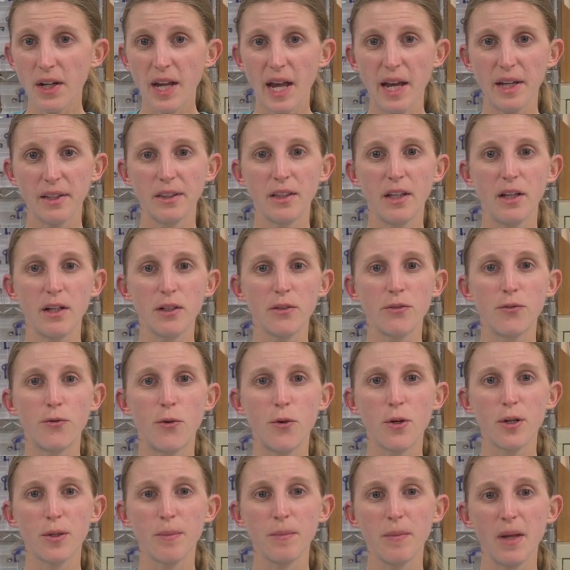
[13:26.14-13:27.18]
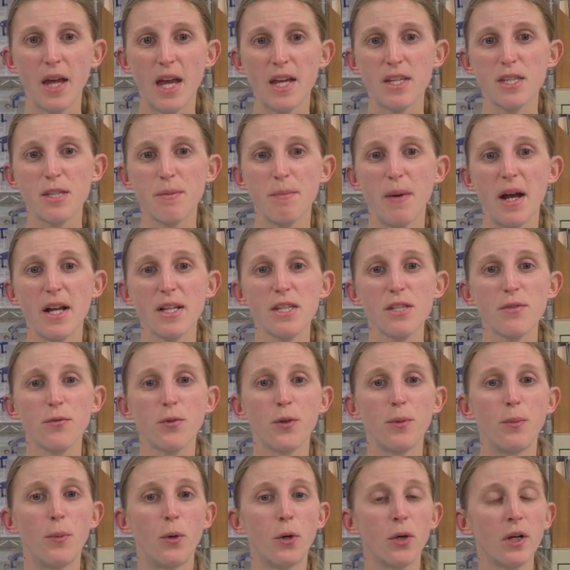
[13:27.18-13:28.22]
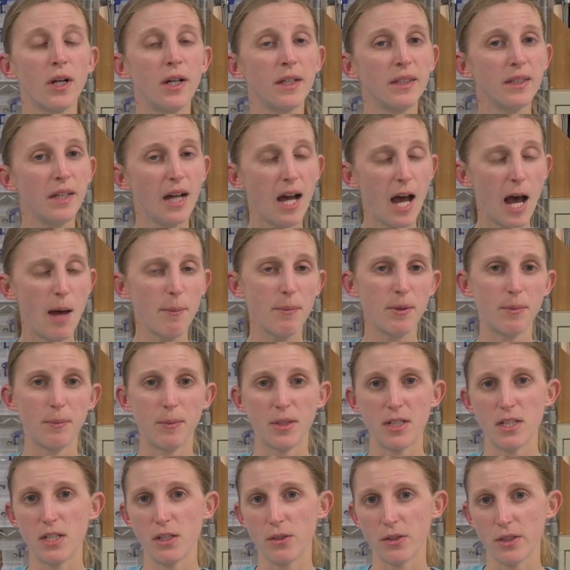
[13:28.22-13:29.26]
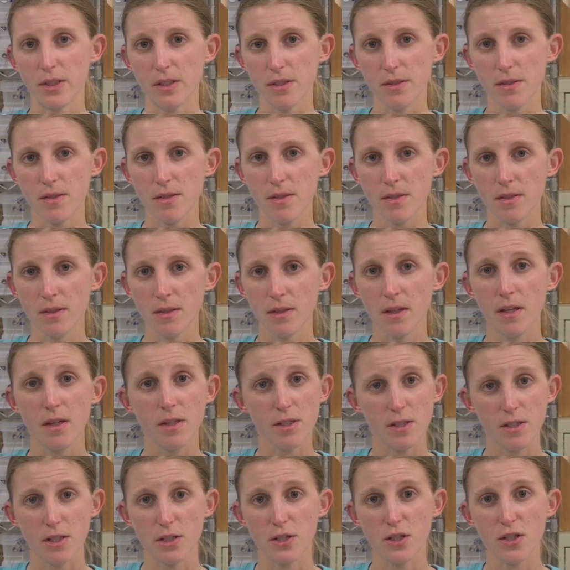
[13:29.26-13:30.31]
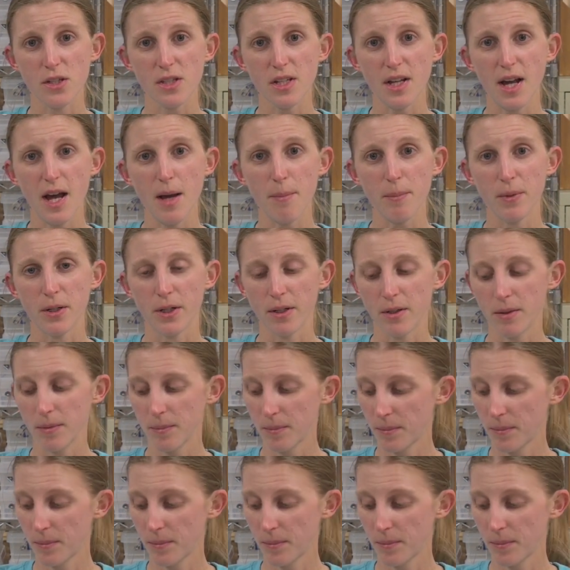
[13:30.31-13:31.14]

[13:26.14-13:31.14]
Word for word: catalog form has spots for more uncommon materials, such as copper